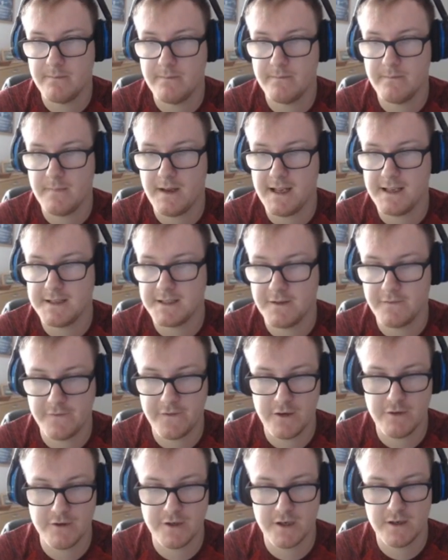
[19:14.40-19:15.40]
instant
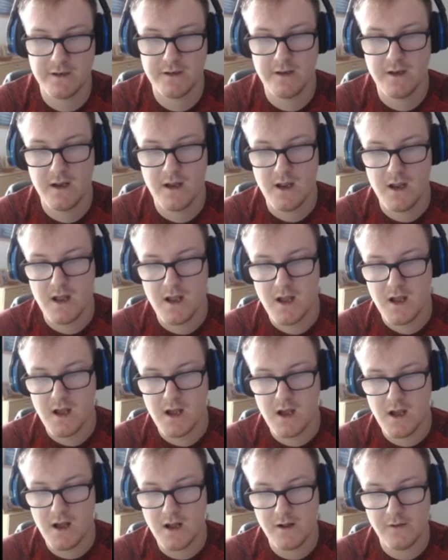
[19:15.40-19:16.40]
fusion.
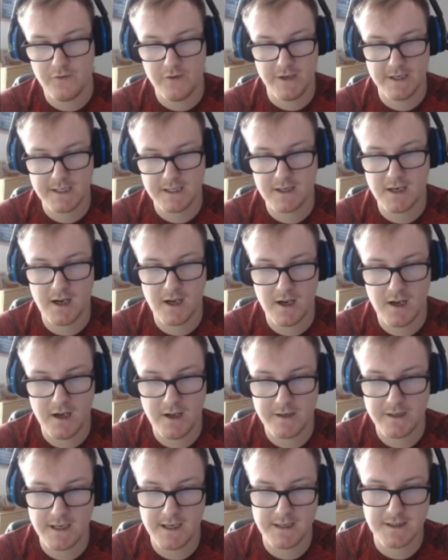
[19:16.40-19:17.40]
This
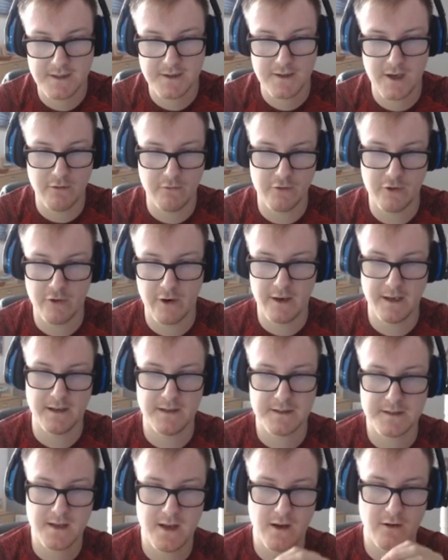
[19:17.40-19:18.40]
card is so great.
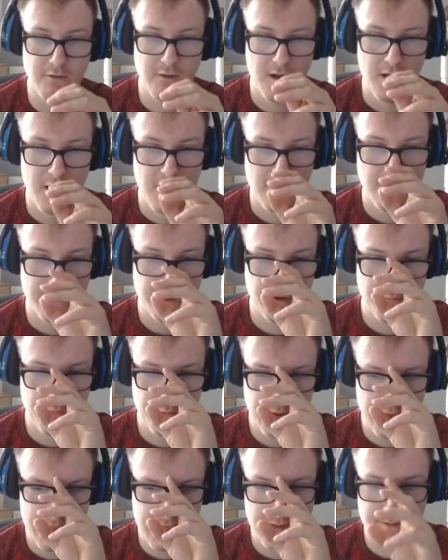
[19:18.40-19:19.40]
So you
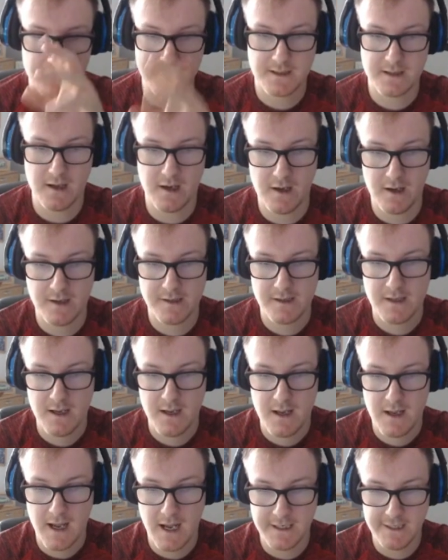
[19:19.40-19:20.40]
bring out this card
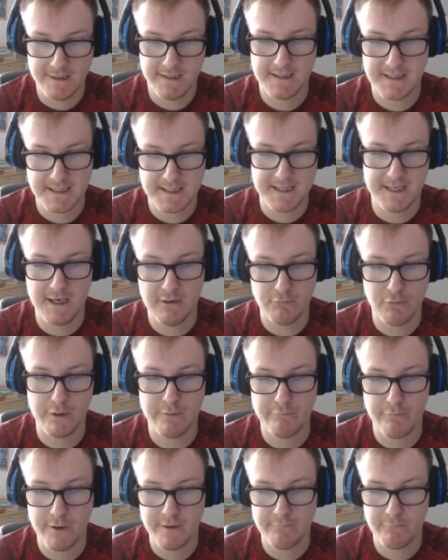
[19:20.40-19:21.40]
and you get to steal
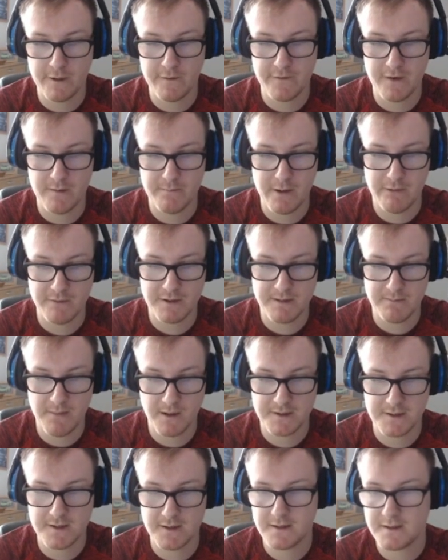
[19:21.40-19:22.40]
one of your opponent's
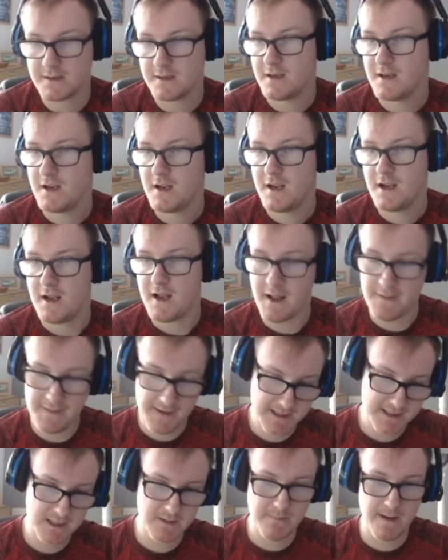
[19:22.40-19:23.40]
monsters, and
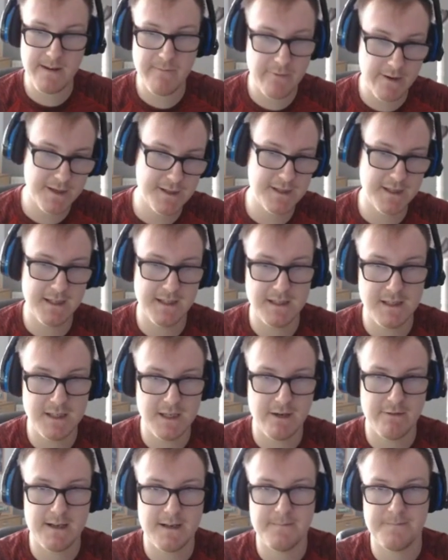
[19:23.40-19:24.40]
that's the main reason you're going to
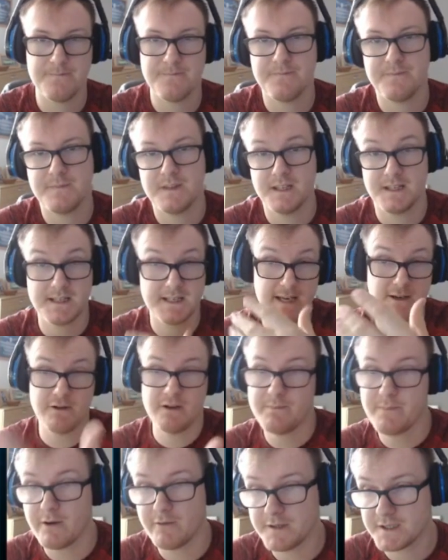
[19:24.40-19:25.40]
do it, to steal your
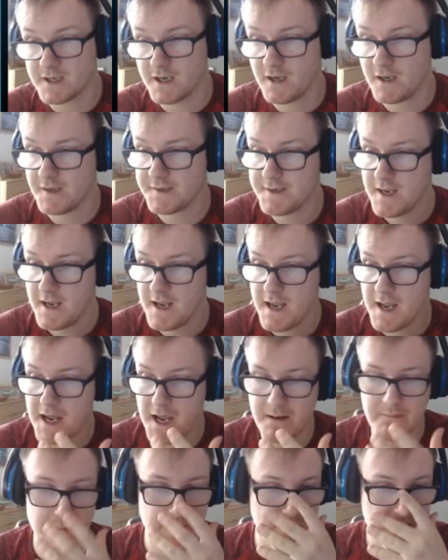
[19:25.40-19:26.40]
opponent's card.
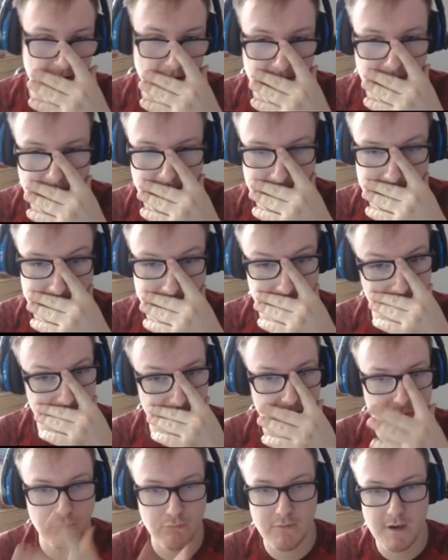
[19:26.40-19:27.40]
And because it's a
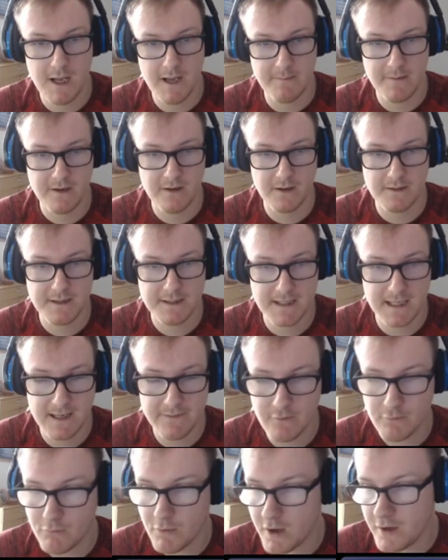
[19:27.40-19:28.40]
link, because it's a
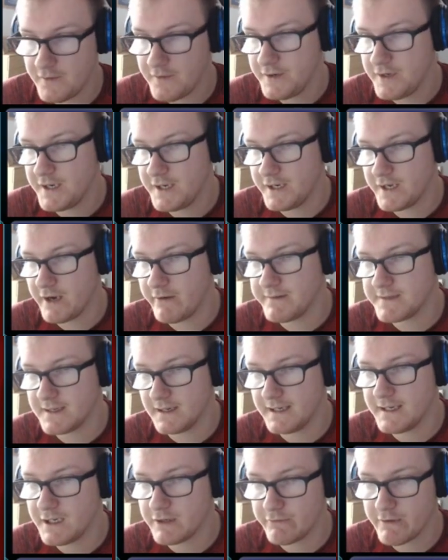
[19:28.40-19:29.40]
level 1, you can go into
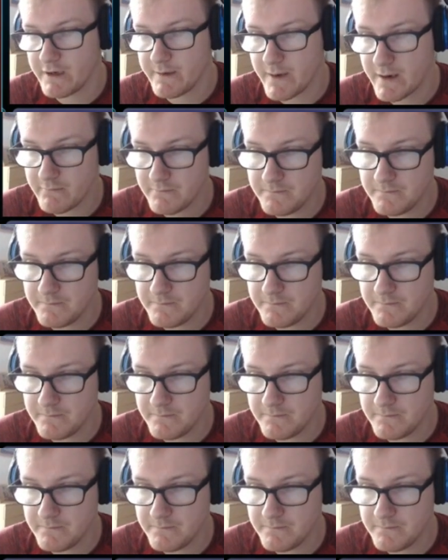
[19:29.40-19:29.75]
Link Kariba,